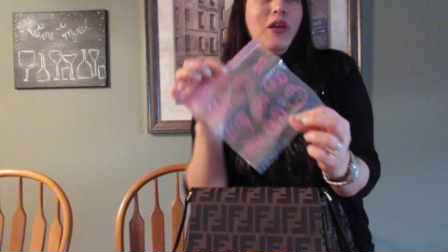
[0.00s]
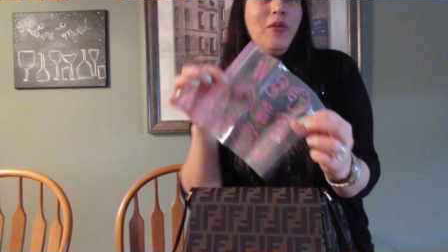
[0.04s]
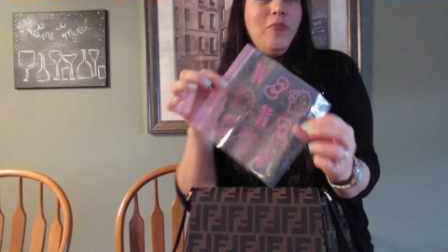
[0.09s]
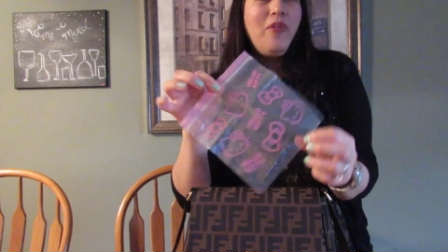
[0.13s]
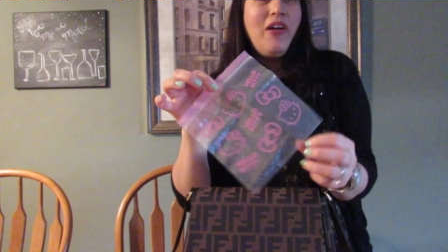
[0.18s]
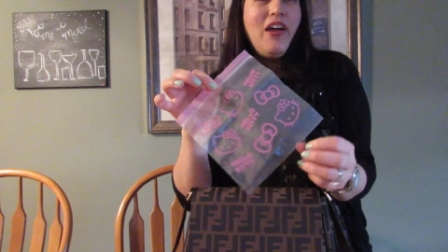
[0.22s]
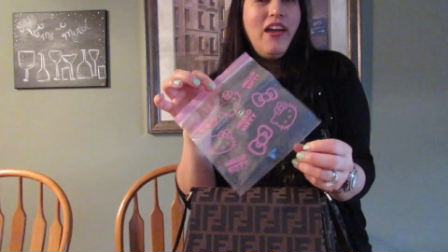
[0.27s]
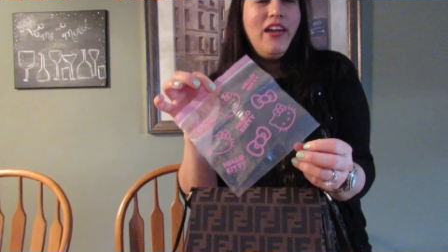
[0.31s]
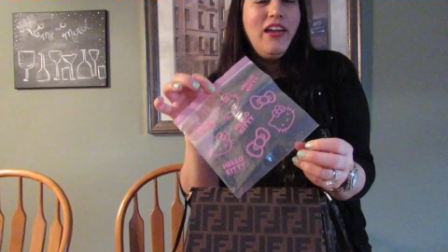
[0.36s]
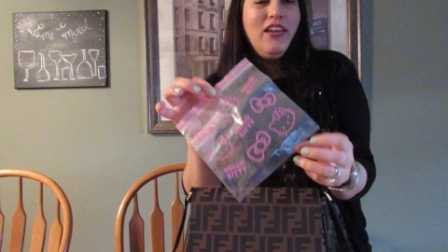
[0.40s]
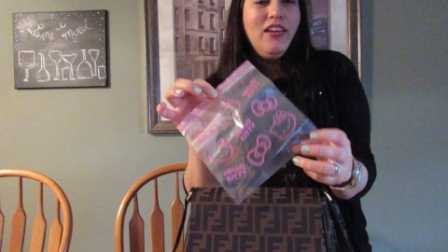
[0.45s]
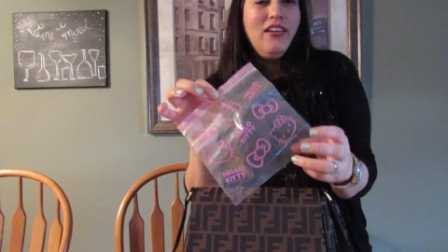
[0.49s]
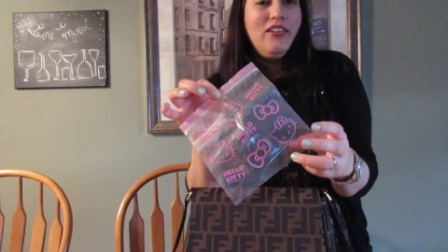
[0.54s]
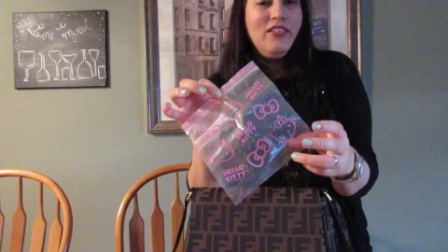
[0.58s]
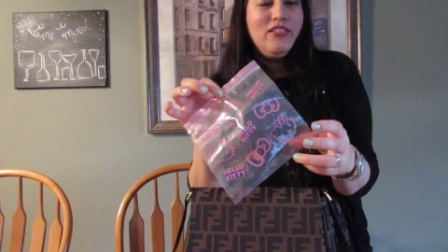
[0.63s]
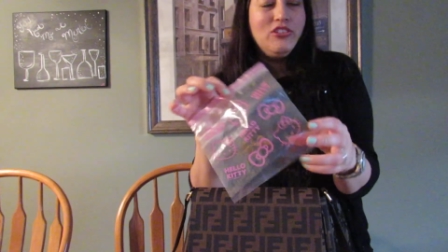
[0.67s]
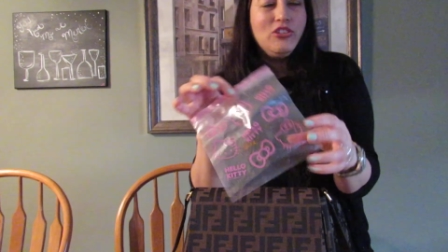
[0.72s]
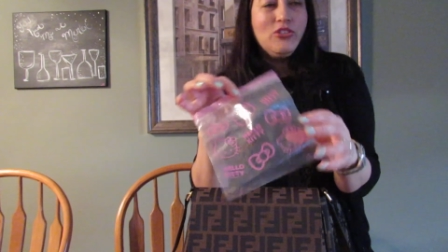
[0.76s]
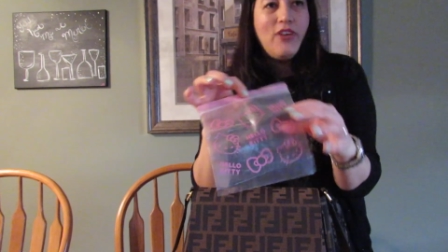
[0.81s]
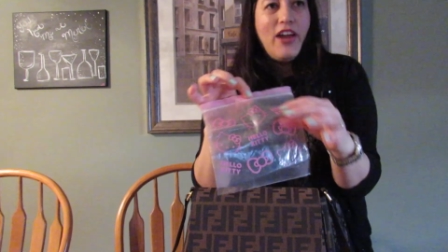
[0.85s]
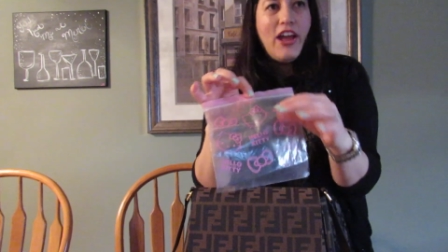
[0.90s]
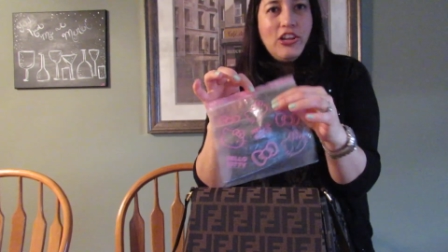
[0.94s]
I buy
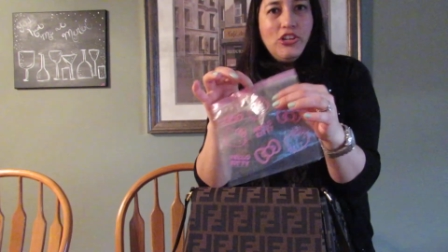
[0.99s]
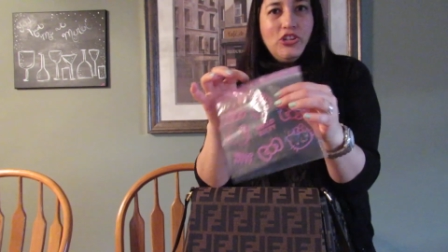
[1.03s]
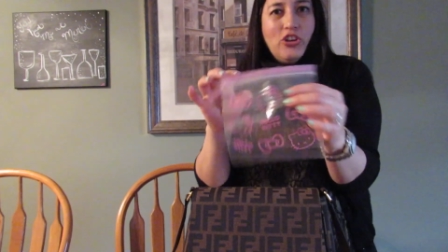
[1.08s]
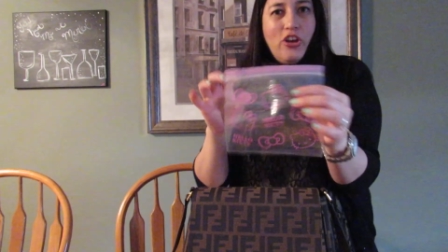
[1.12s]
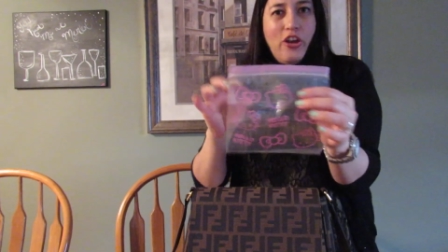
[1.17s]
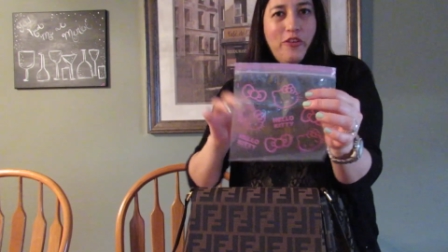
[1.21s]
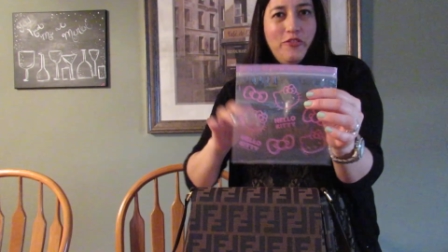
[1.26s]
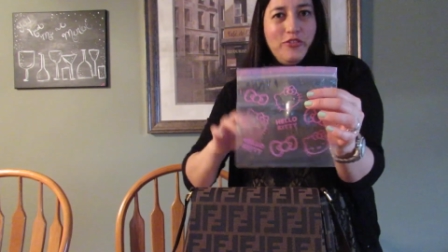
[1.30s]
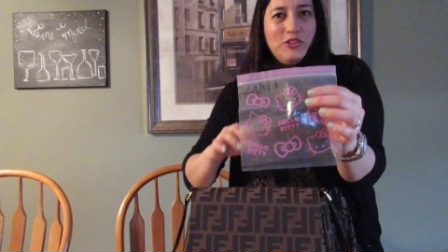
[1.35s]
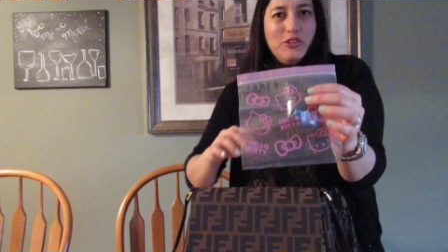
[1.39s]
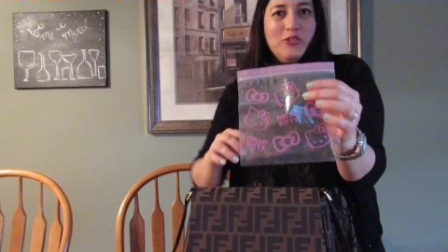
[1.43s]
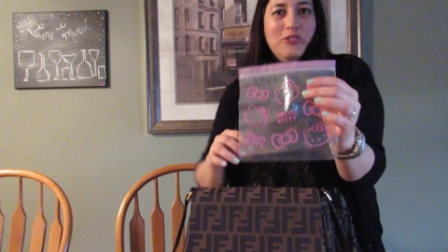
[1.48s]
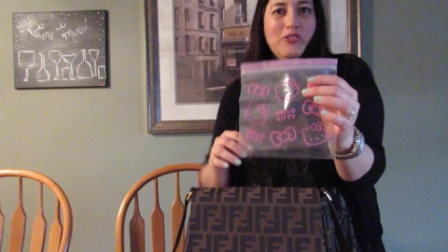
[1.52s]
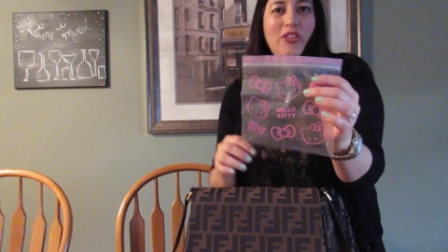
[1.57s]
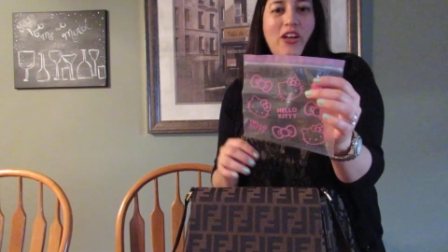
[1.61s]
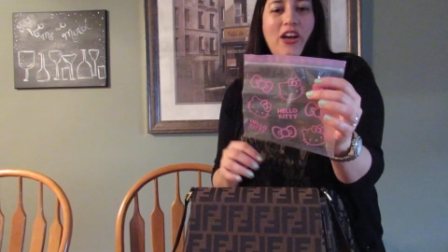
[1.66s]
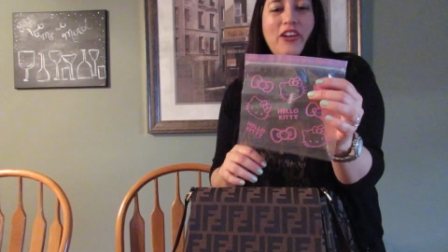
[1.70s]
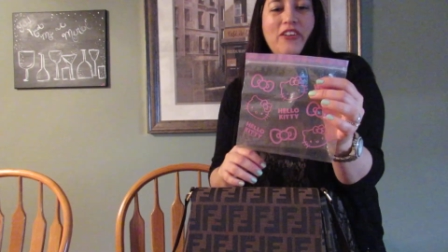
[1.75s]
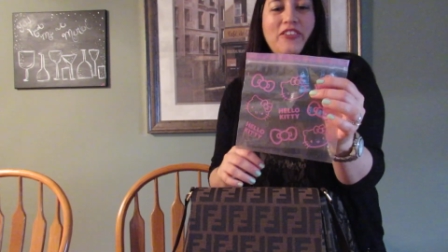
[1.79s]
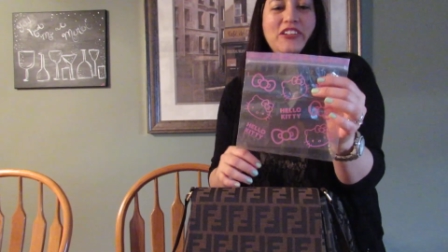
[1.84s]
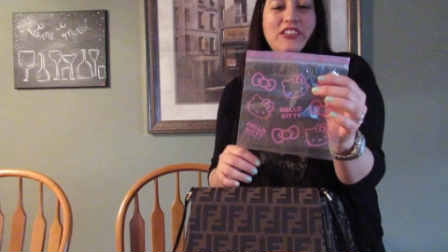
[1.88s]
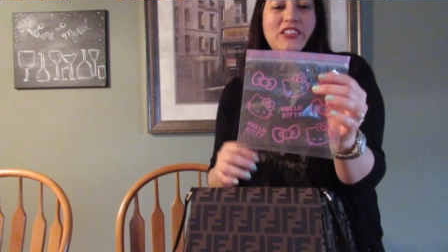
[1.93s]
scratch-offs or
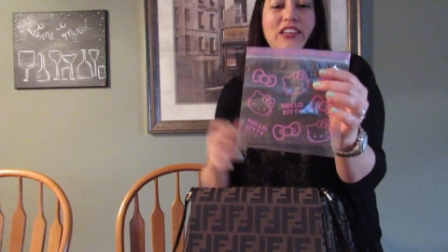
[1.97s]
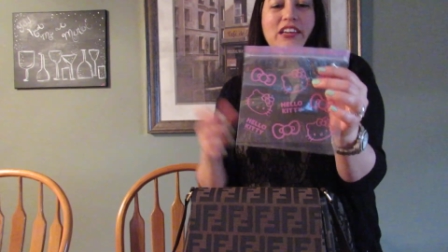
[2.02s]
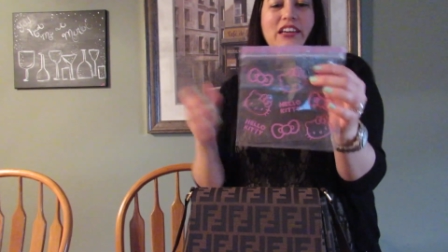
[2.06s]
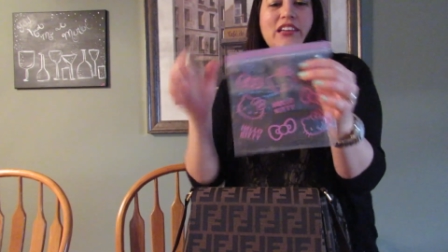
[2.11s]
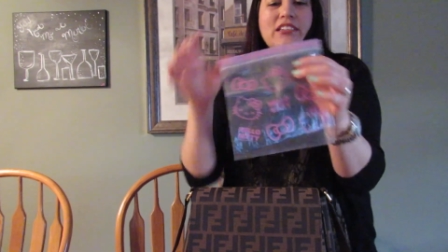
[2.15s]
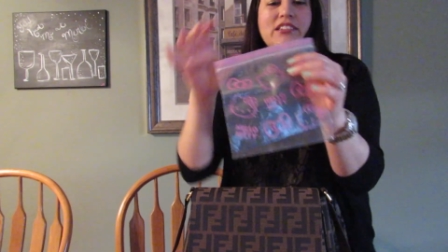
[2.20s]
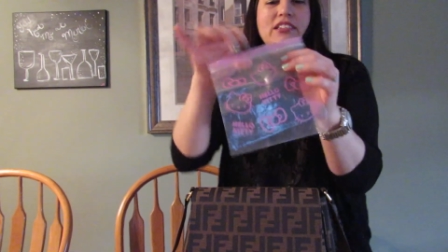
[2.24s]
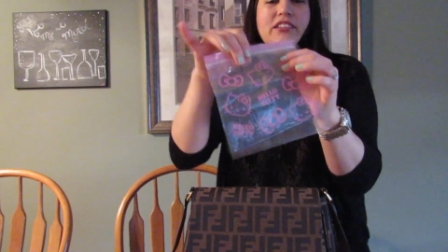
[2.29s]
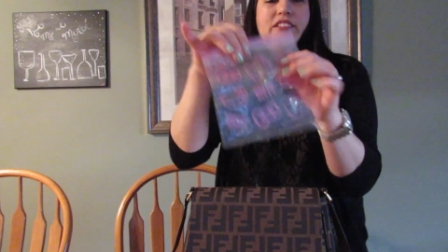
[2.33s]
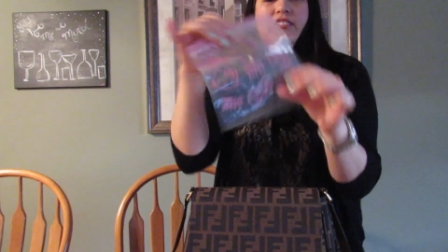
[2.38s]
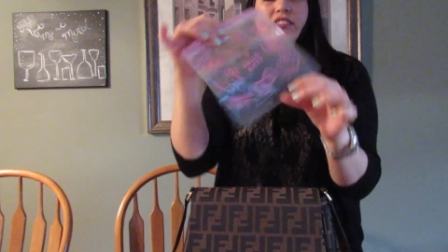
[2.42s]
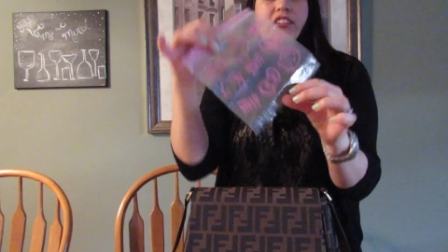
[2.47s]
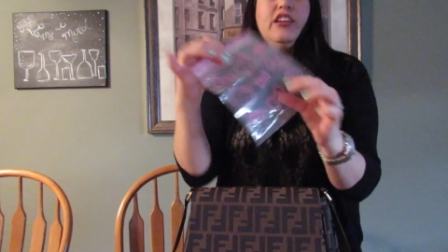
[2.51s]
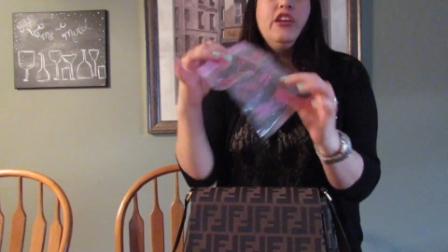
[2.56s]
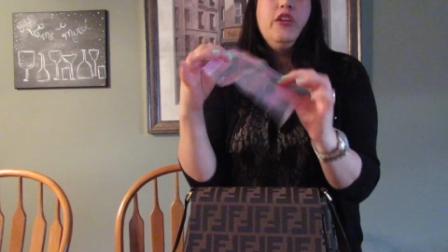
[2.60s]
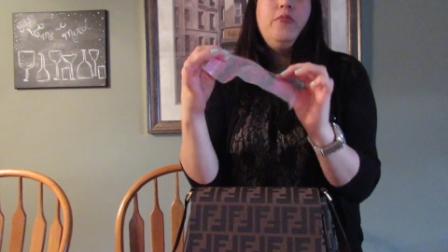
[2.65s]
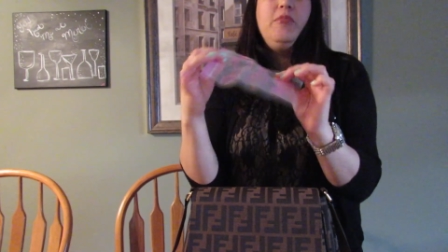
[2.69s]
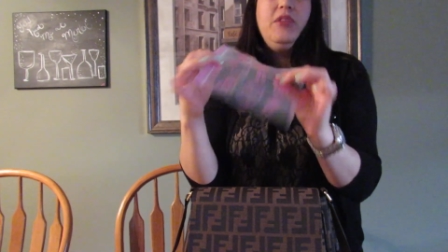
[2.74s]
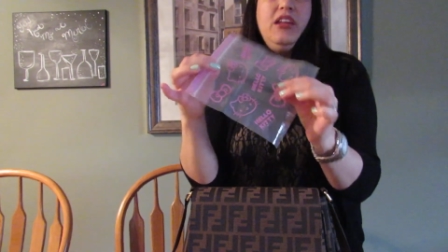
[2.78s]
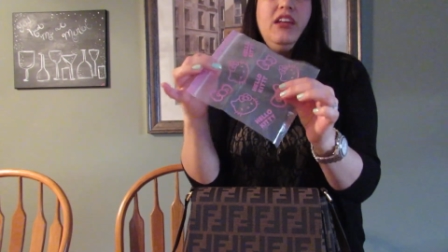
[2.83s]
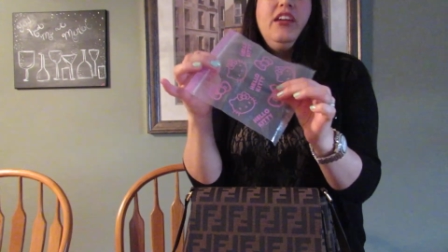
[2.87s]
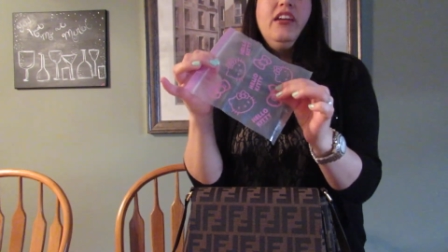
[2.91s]
lottery tickets, I stick
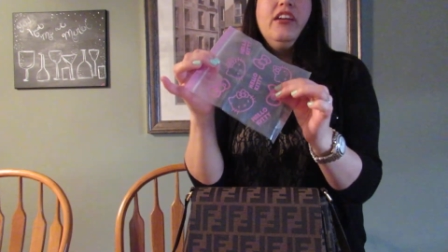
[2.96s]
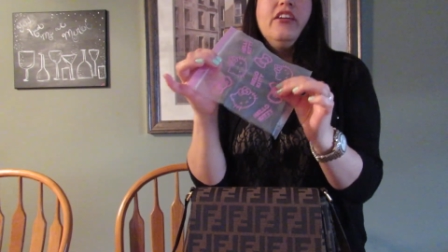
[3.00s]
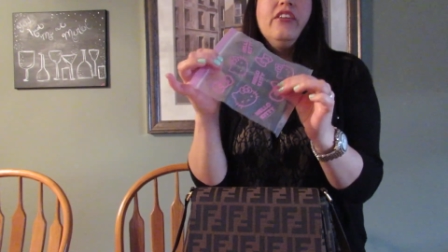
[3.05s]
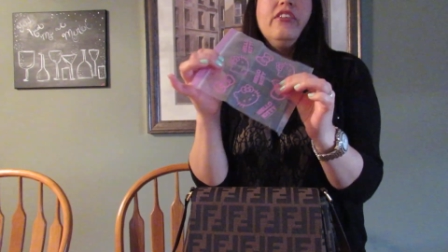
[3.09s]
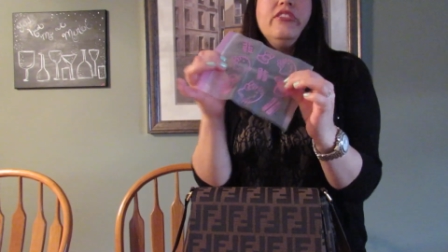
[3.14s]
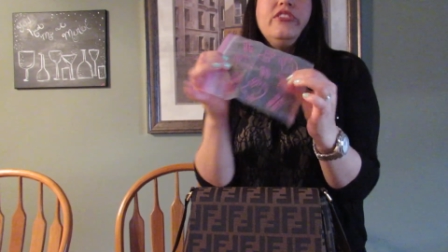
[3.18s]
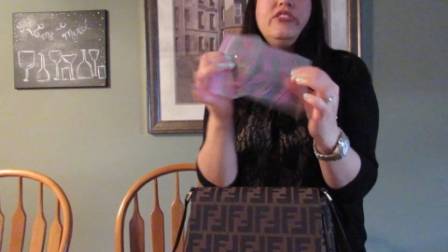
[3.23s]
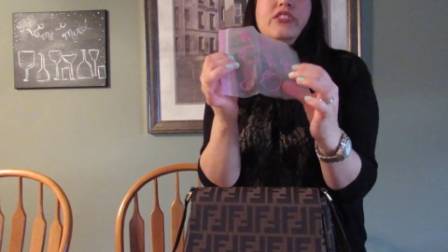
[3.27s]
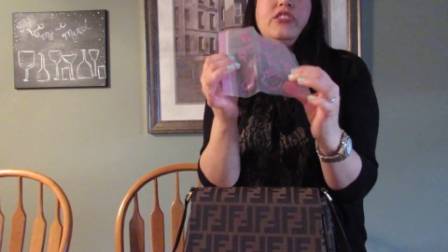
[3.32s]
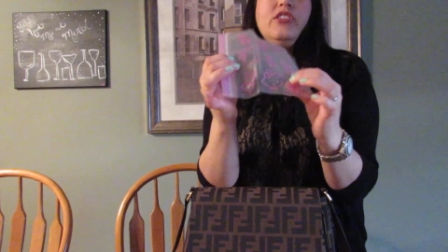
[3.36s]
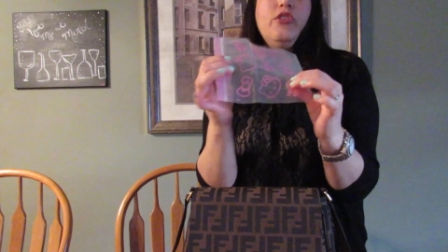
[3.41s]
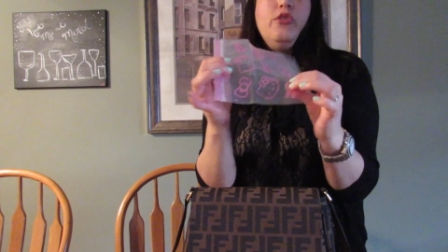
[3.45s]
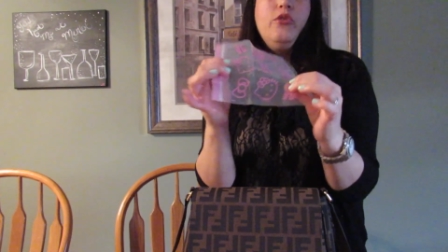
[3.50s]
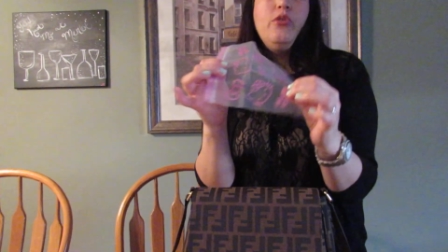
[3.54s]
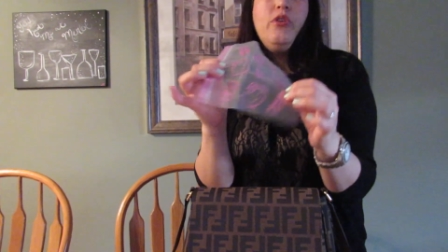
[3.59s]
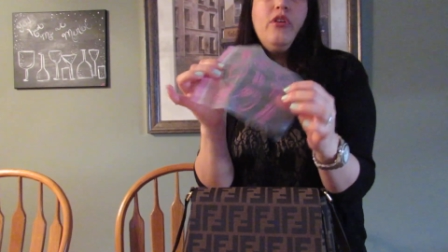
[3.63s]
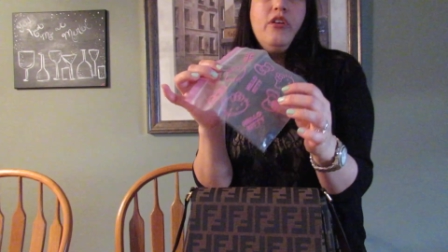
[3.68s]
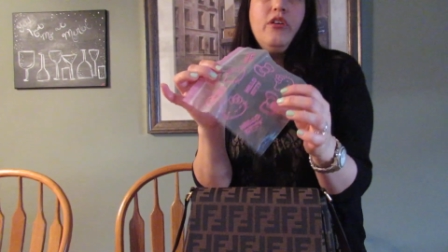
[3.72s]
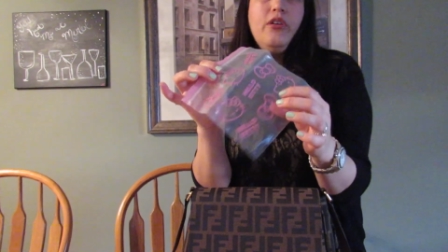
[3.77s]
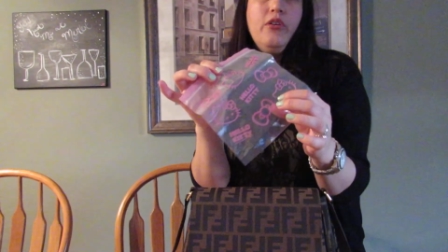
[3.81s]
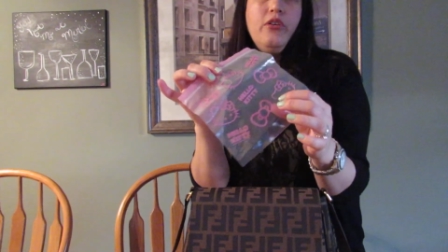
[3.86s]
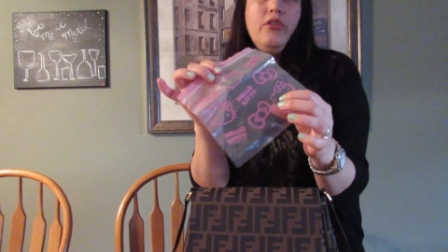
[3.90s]
them in here so
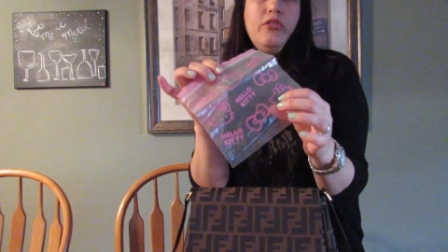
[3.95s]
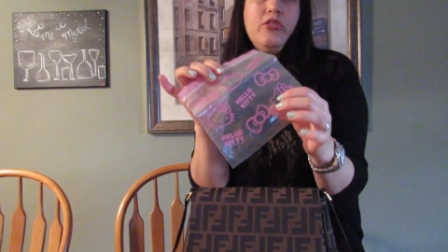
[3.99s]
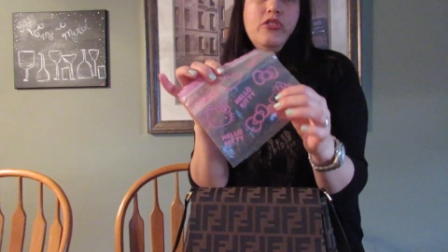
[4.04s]
the,